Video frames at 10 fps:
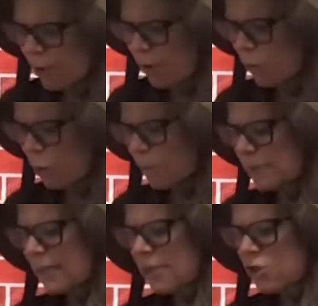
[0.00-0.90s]
for
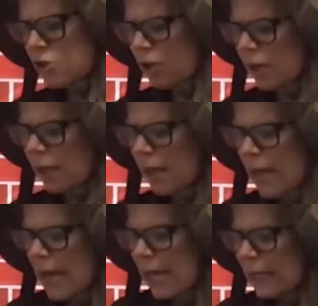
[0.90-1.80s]
besides cooking?
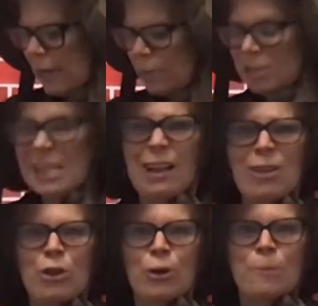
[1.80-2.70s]
And I will tell
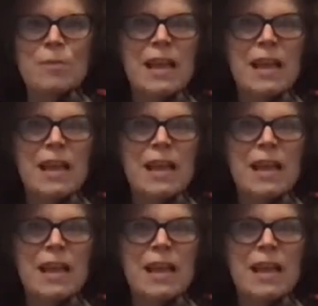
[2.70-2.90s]
you,